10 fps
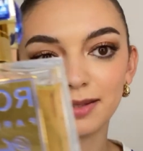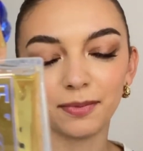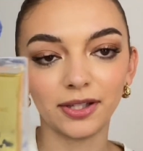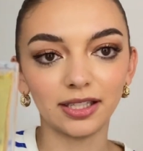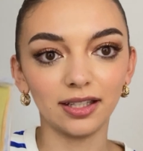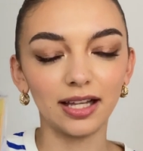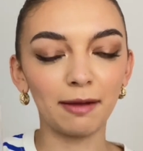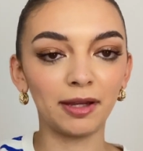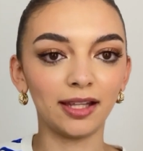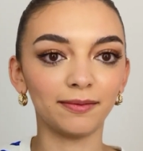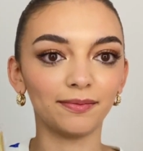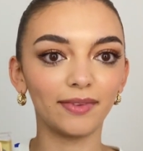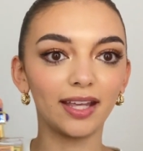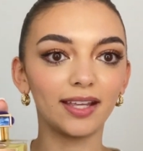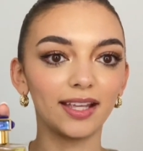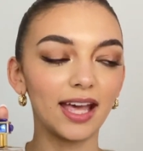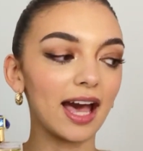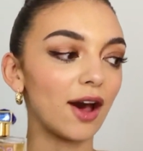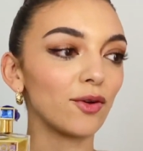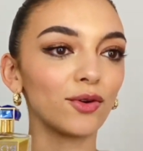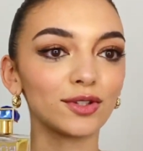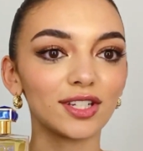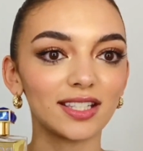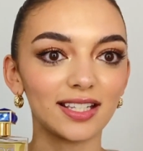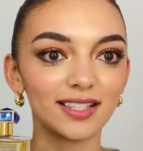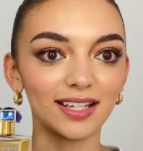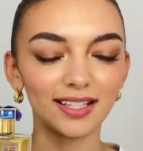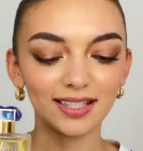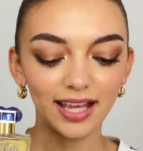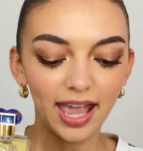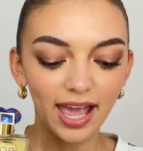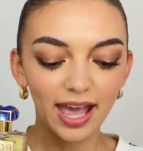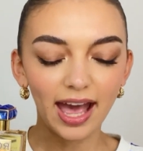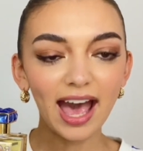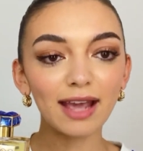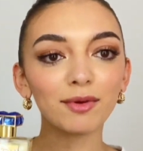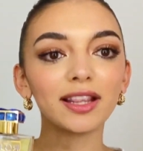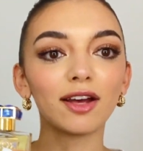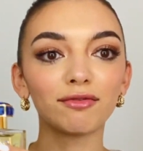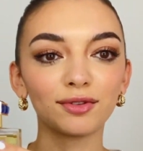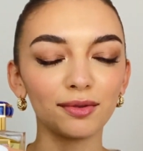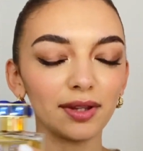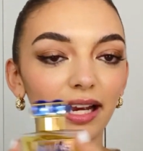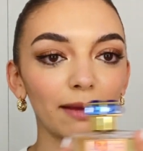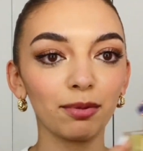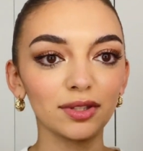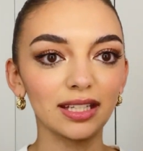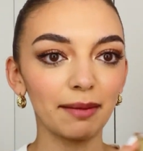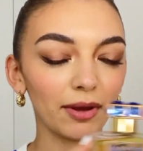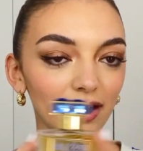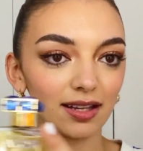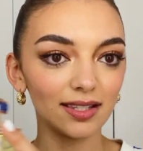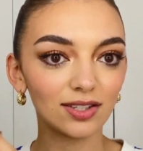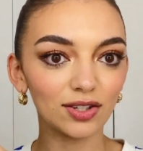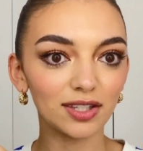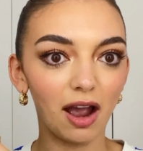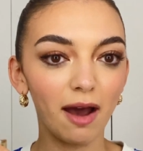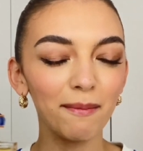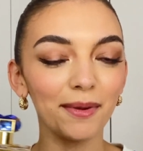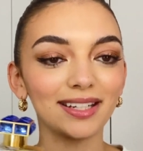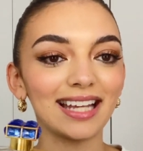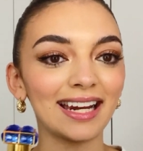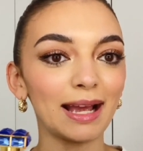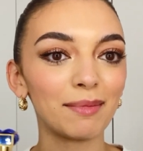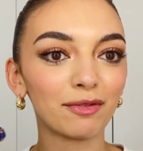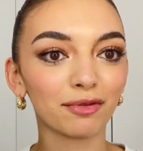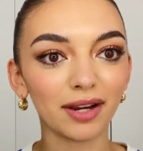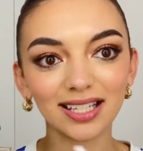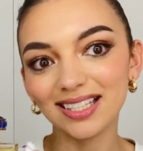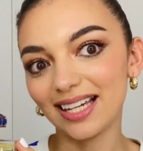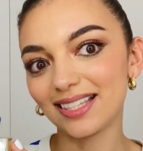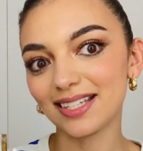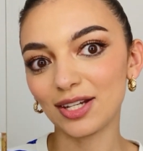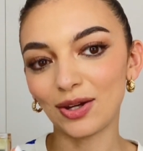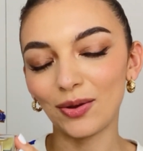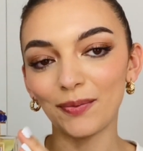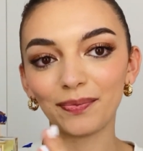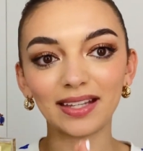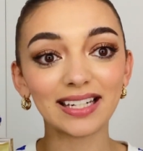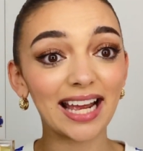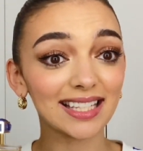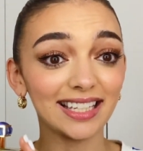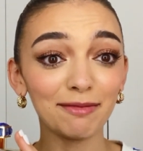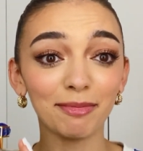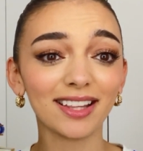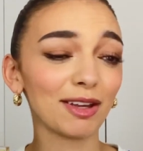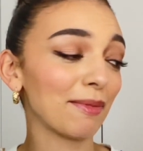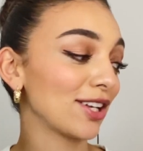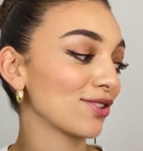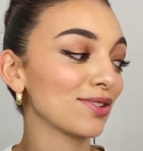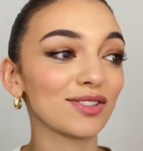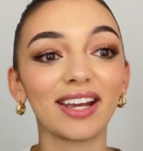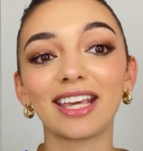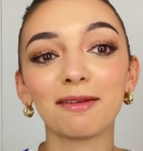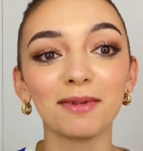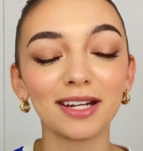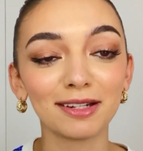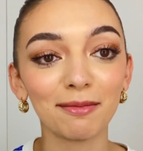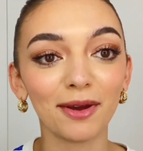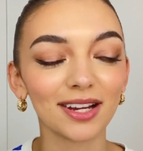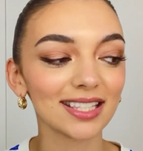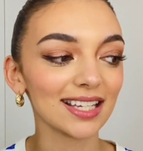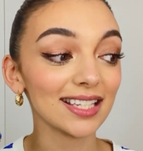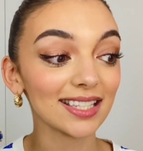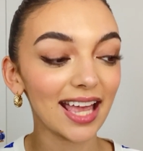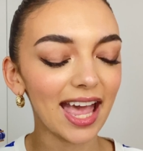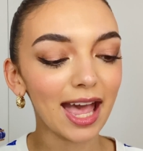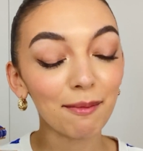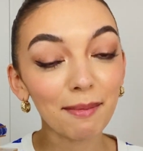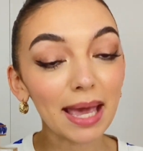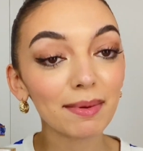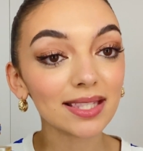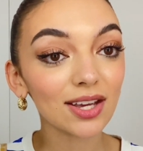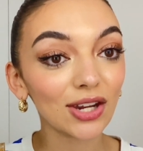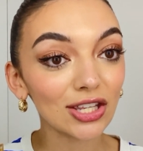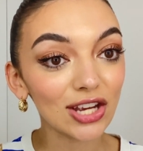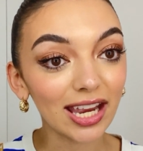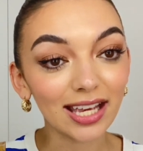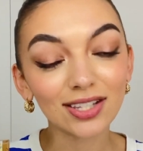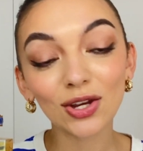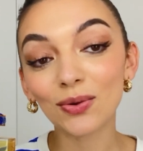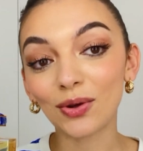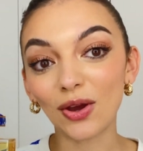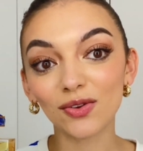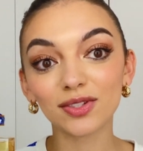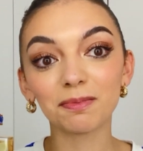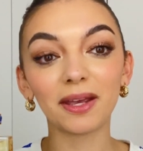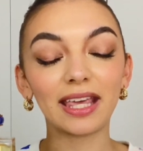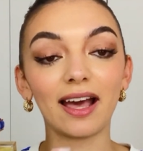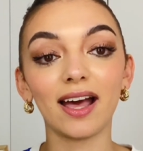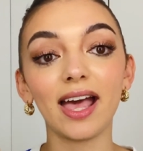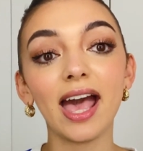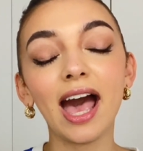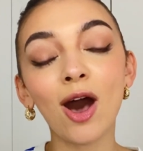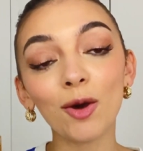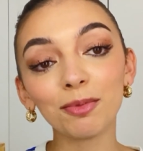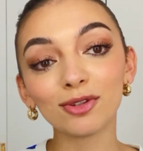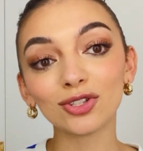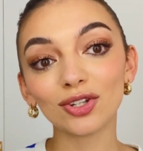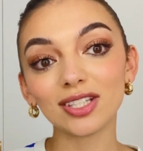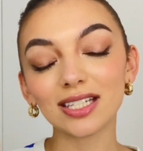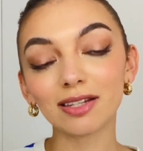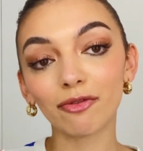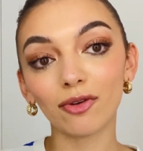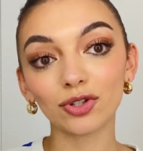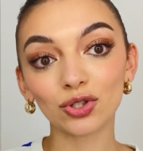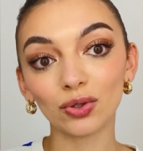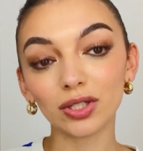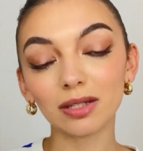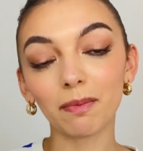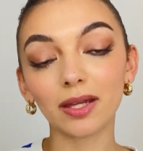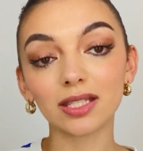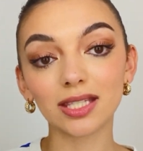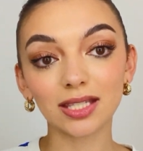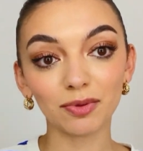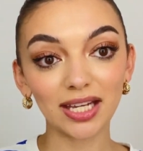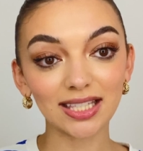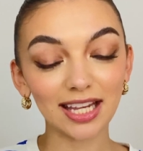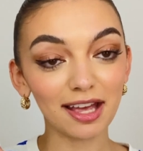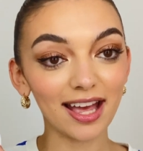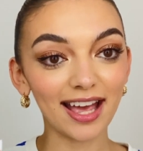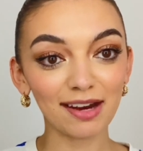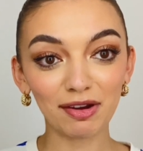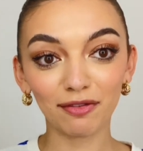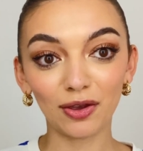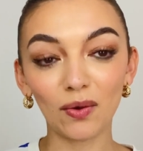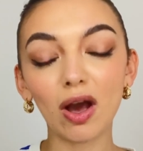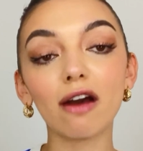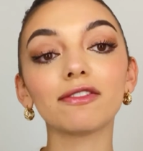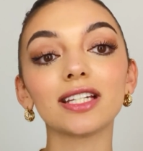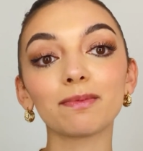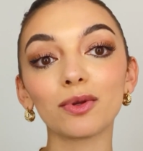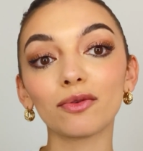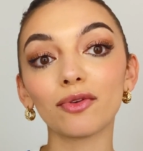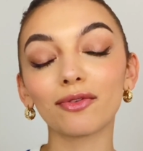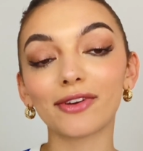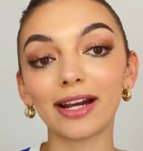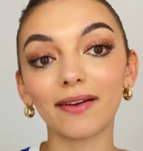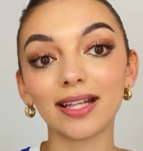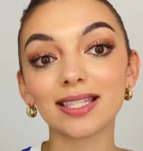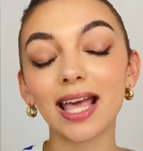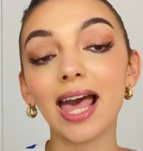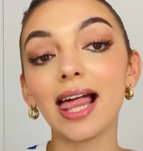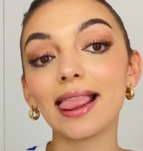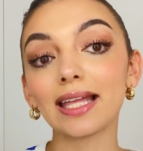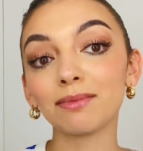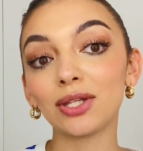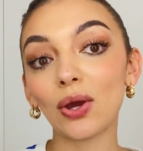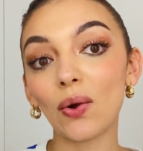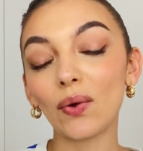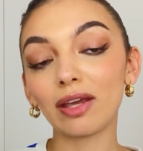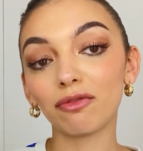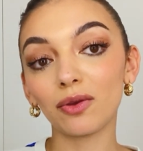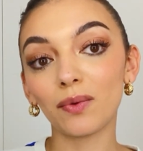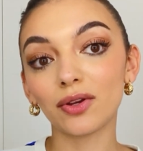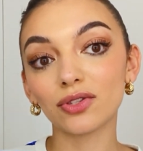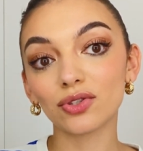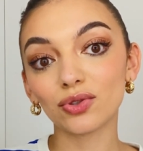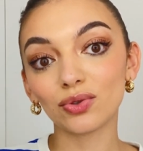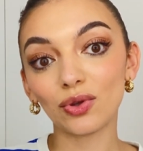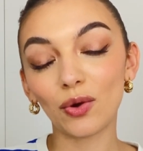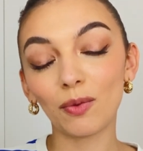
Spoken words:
bottle. I mean, how gorgeous is this? I would love to like put the bottles just up, but then I'm afraid that, you know, it has an impact on my juice, so I keep it in the boxes. Maybe it's gonna change, who knows? But yeah, hope you enjoyed this short but sweet review of this beautiful fragrance. Let me know if you want to know